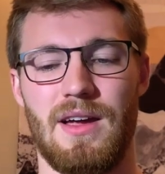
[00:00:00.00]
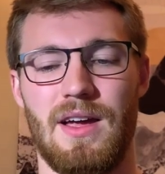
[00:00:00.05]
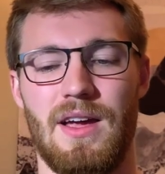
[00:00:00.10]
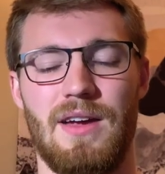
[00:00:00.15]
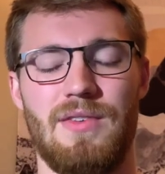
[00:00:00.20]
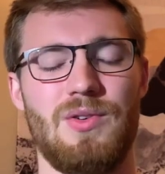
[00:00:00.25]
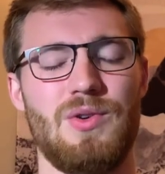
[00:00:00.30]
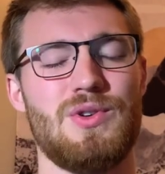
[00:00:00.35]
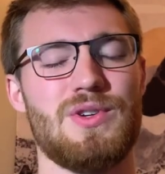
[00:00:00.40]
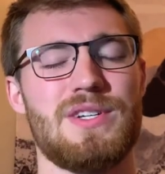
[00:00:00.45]

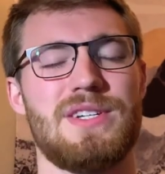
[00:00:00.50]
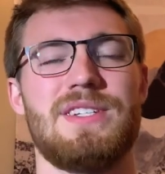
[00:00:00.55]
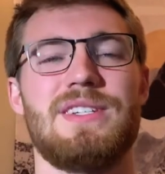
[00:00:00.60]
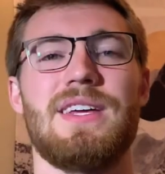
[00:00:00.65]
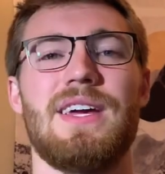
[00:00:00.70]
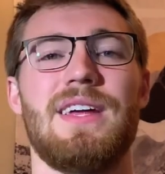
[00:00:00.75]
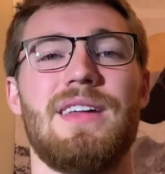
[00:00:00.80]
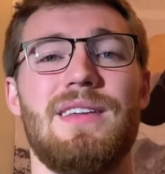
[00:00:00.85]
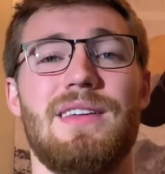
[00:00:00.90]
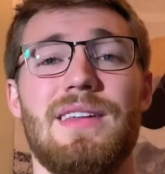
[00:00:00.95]
If you just
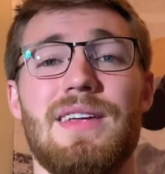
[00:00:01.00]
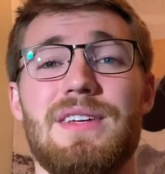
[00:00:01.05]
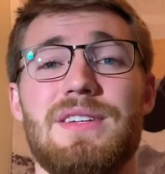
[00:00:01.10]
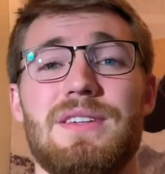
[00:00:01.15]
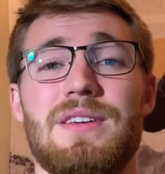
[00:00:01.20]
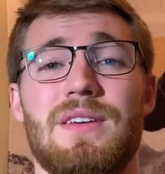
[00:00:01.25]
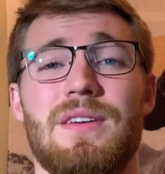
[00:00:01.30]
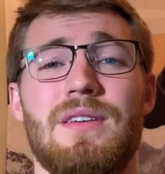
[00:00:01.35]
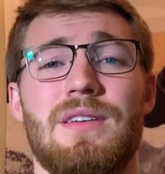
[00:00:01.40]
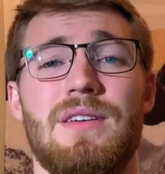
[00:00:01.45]
sit and
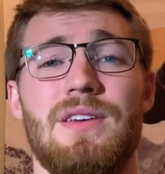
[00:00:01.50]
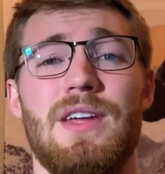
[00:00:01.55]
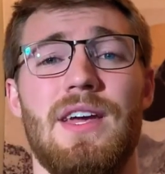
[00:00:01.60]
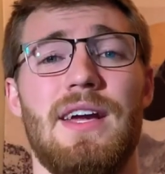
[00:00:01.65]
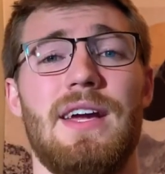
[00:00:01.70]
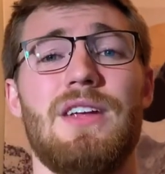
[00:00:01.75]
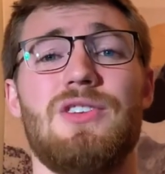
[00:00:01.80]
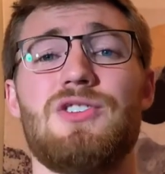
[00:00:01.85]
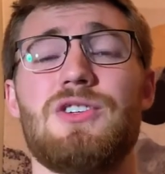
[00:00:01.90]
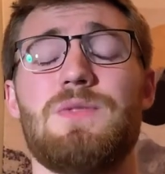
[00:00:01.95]
listen,
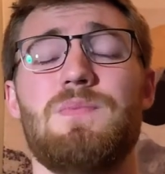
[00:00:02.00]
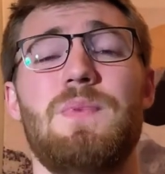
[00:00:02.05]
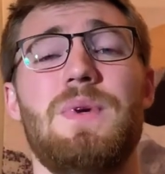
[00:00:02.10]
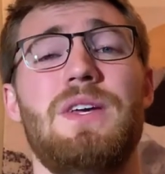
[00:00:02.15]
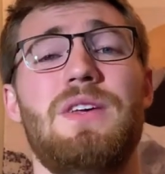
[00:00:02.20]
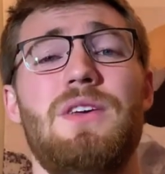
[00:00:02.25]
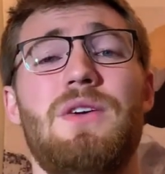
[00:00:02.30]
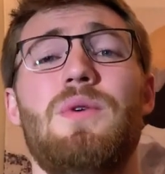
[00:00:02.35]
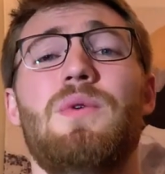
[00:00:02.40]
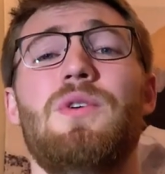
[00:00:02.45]
it can just be
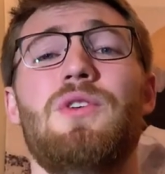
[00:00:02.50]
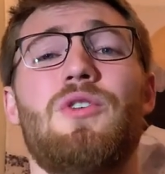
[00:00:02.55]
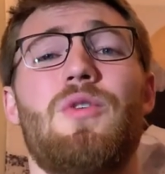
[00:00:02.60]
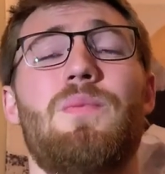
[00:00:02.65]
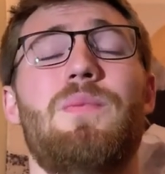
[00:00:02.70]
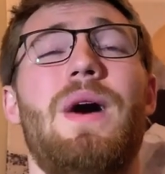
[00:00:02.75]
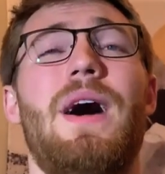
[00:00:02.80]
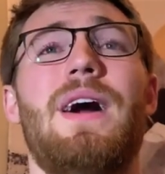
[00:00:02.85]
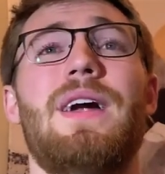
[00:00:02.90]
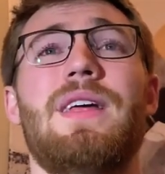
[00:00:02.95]
you and your
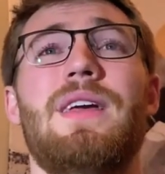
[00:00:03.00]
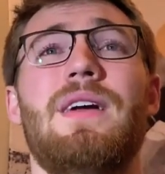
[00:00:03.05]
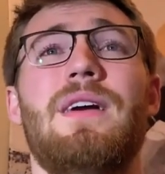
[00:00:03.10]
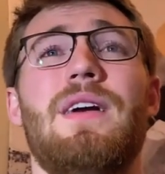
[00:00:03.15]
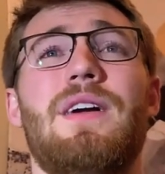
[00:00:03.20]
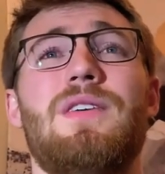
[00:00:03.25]
body